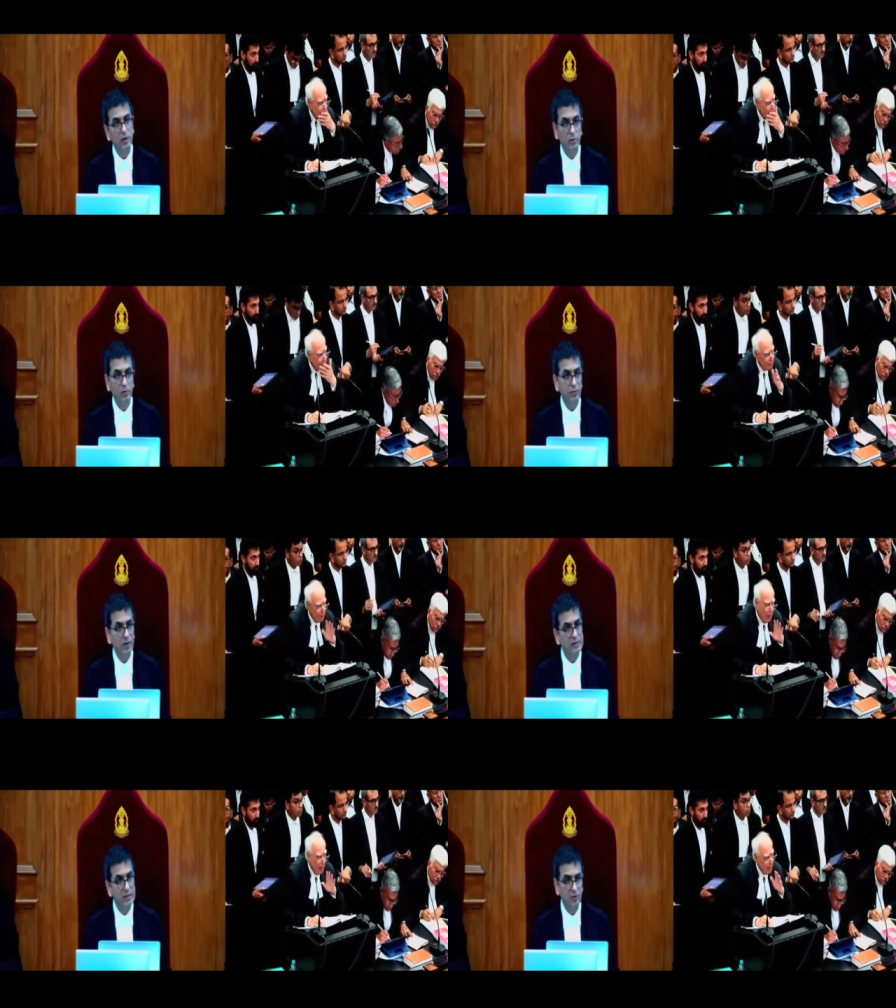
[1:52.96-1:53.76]
of
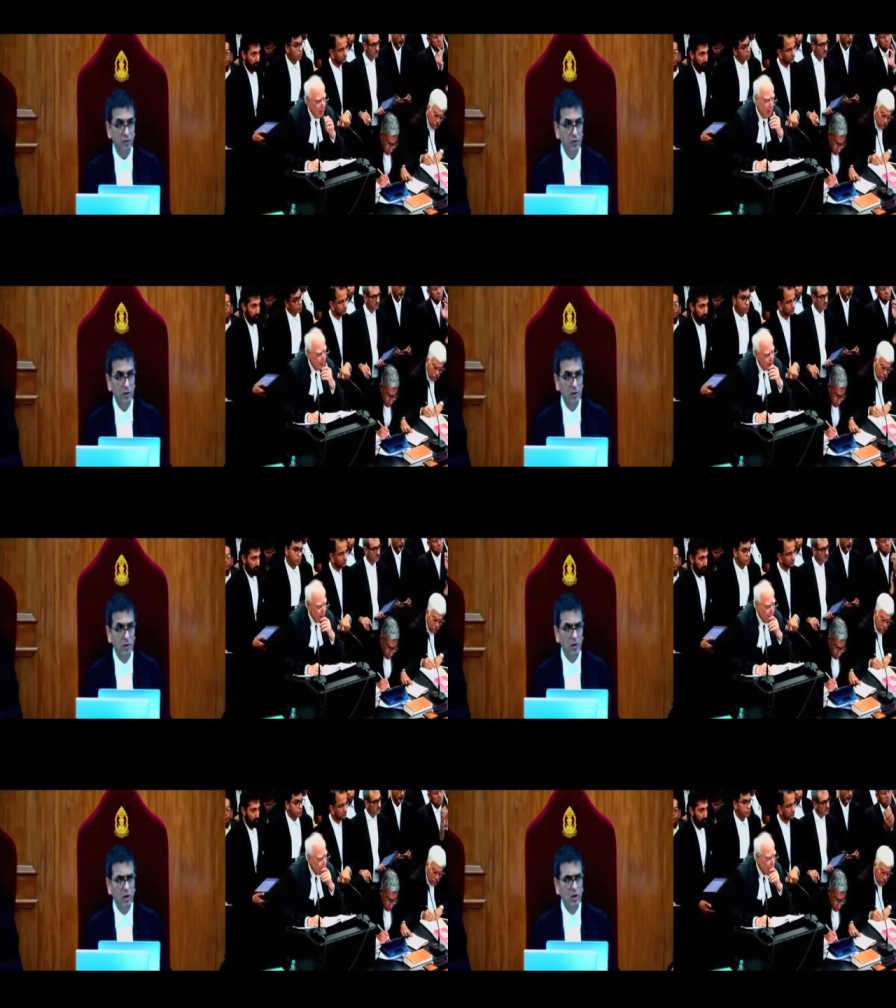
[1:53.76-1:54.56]
accession
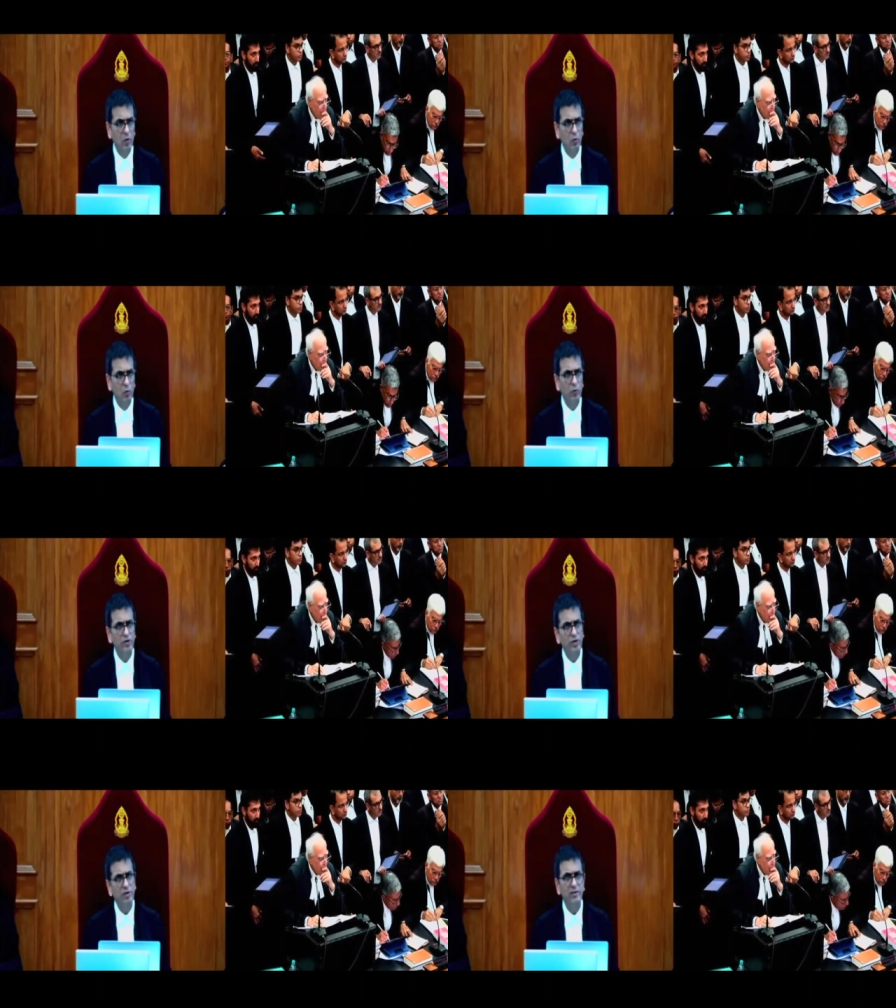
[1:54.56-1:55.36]

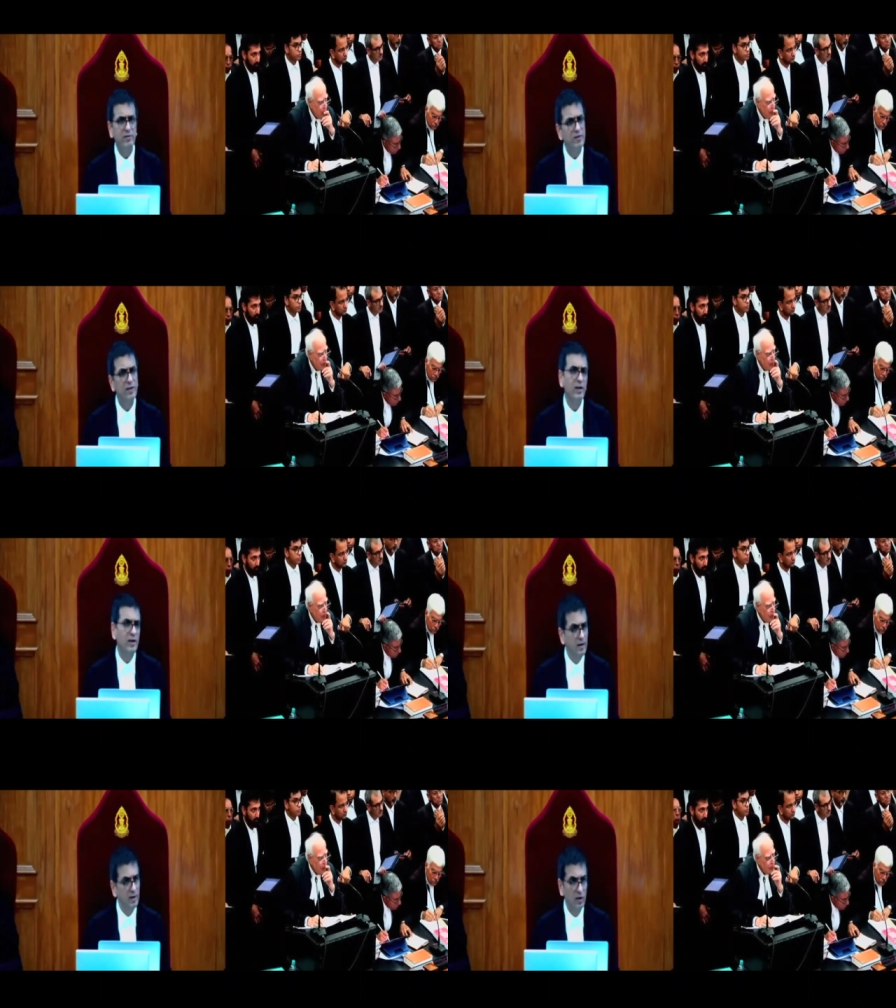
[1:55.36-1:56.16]
which have been ceded